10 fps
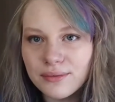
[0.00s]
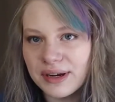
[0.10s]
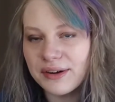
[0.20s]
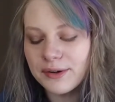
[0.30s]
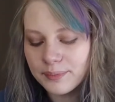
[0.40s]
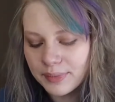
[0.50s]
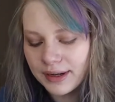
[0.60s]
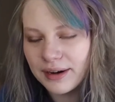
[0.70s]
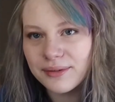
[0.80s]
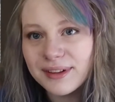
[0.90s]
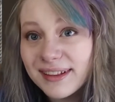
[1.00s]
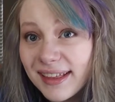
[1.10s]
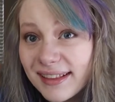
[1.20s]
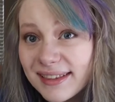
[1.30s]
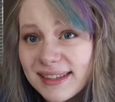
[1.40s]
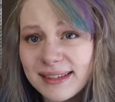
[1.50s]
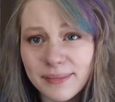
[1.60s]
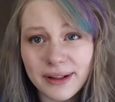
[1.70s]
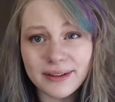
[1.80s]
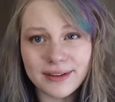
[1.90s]
weird, but I really like the
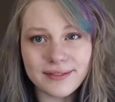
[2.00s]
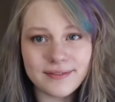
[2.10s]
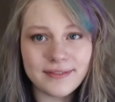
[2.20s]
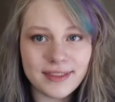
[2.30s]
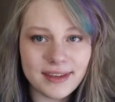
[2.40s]
smell of